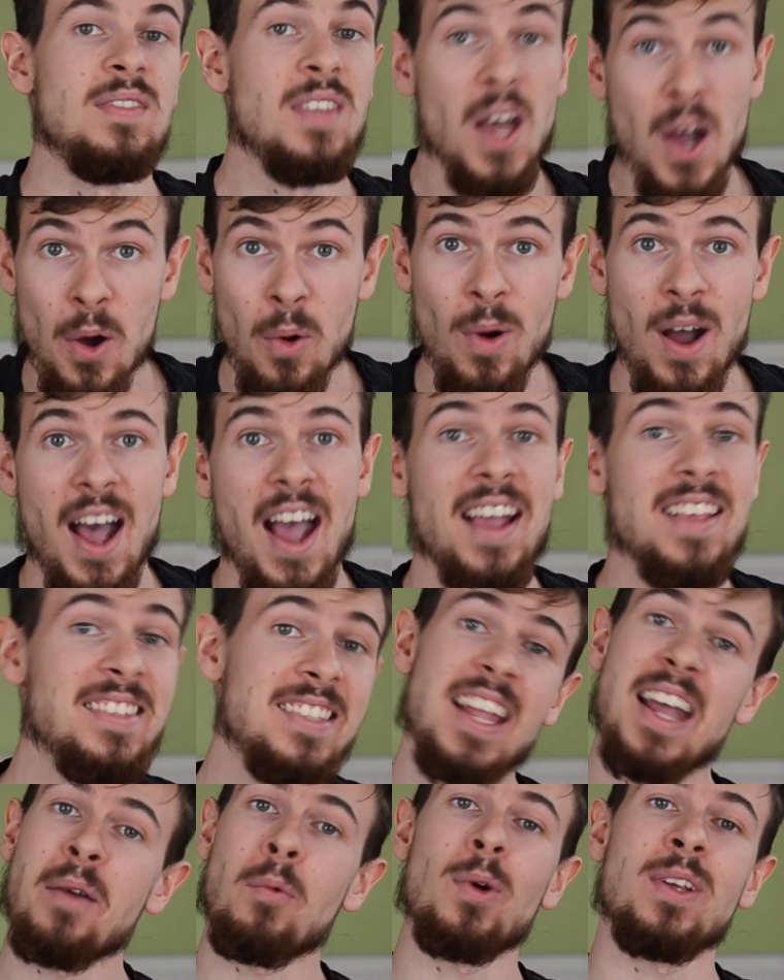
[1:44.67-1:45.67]
No,
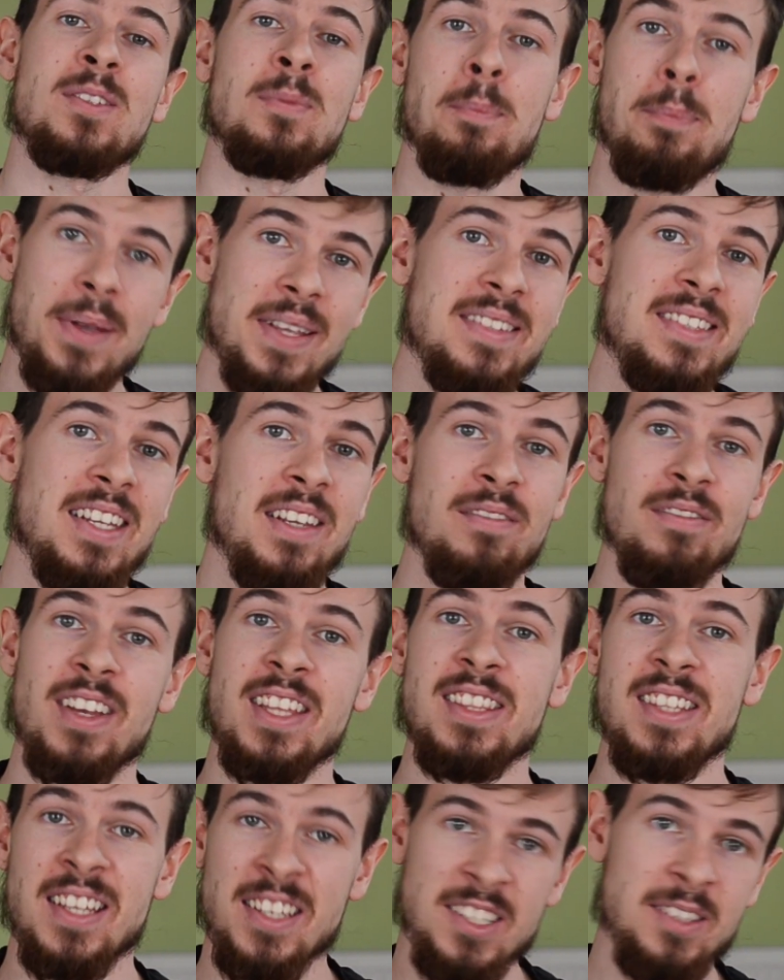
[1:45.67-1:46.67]
Einstein was busy
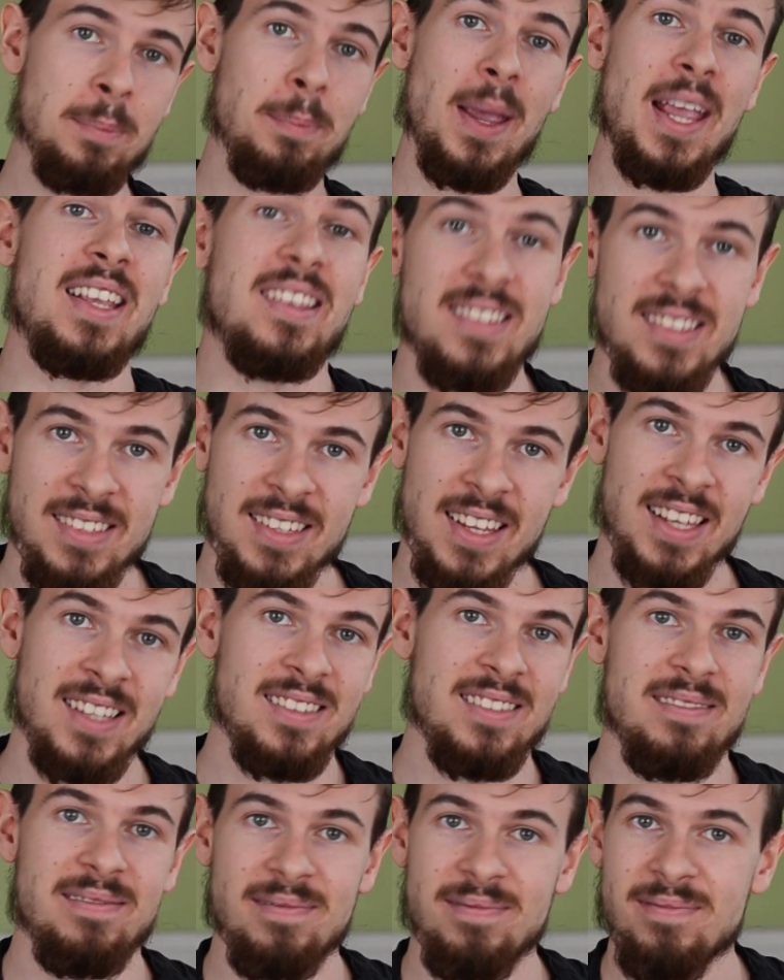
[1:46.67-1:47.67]
inventing space
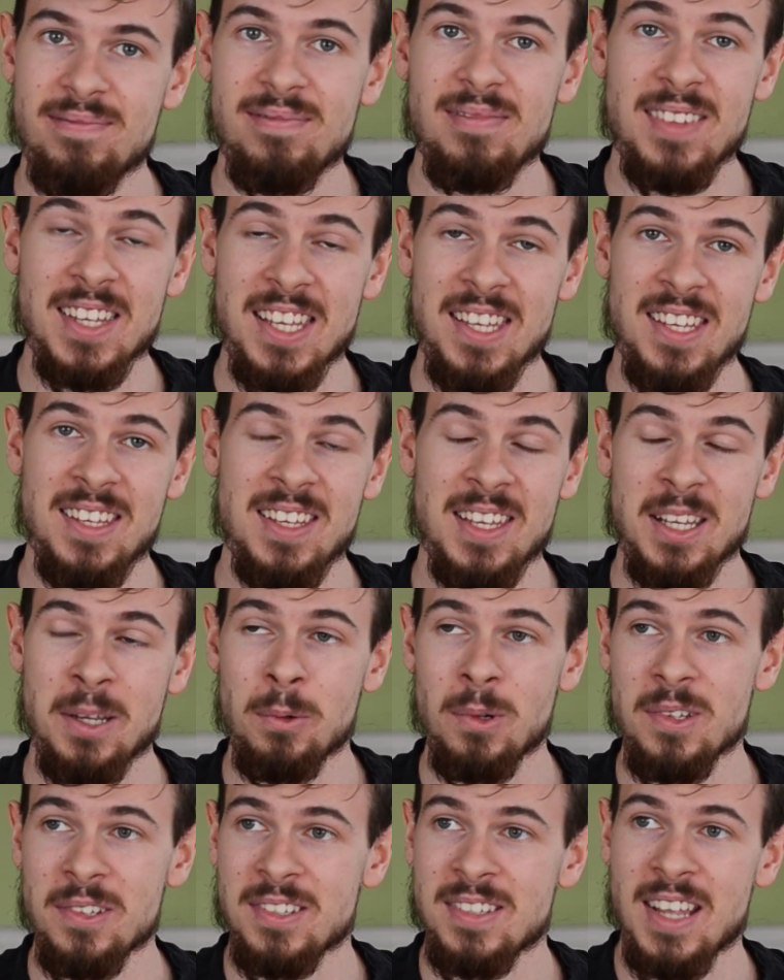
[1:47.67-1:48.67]
and E
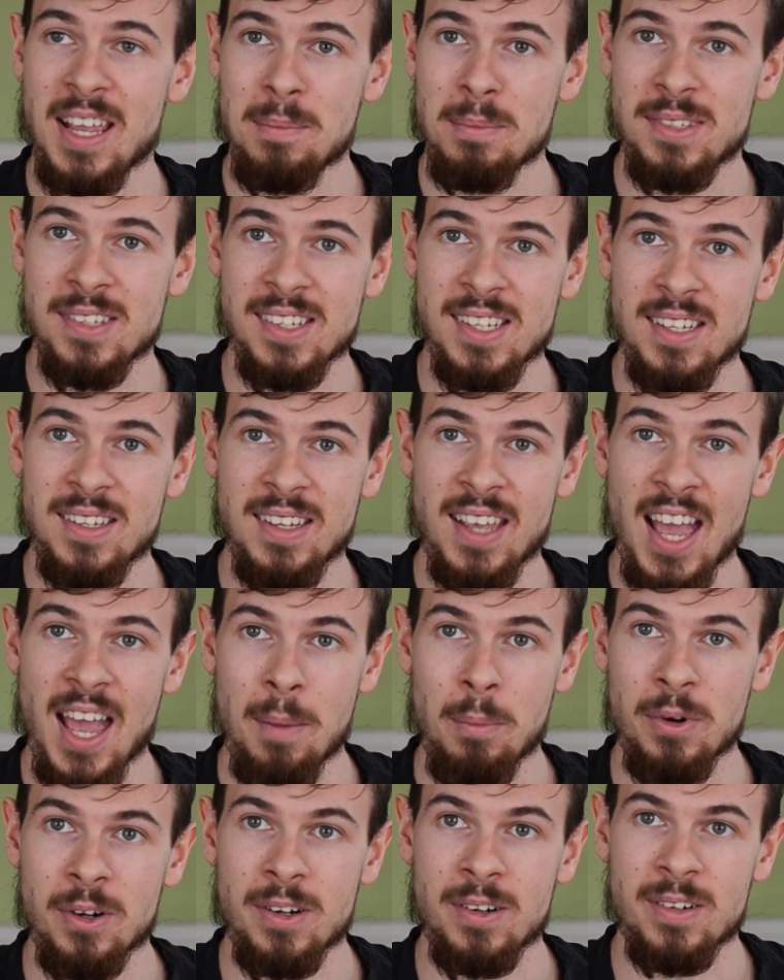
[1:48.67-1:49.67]
equals MC
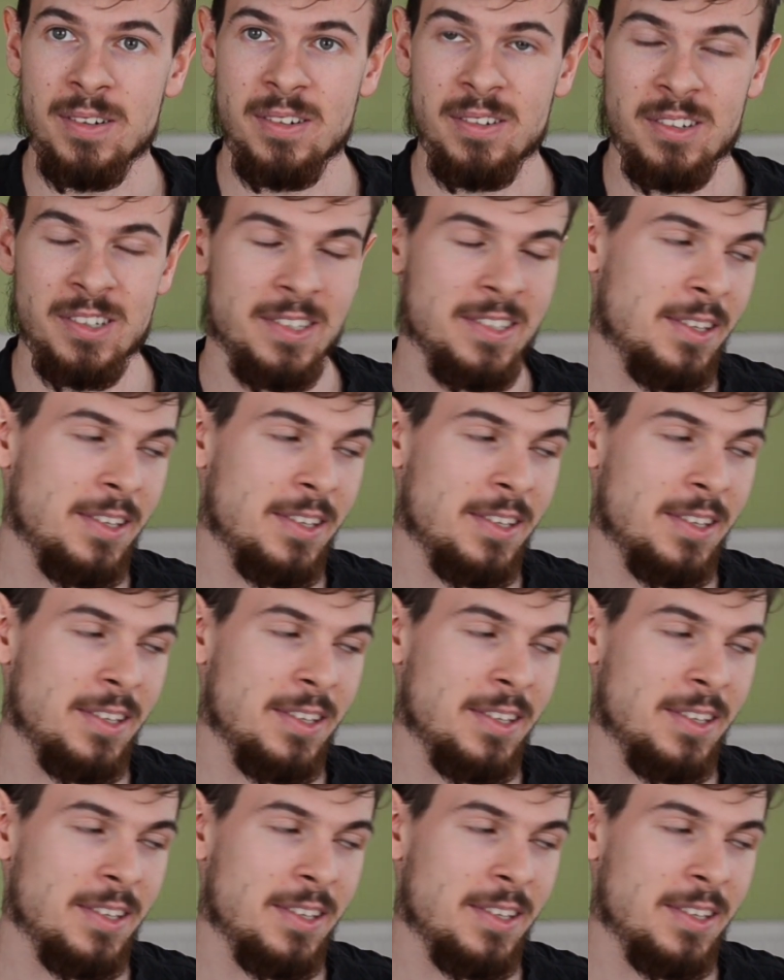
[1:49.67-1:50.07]
hammer or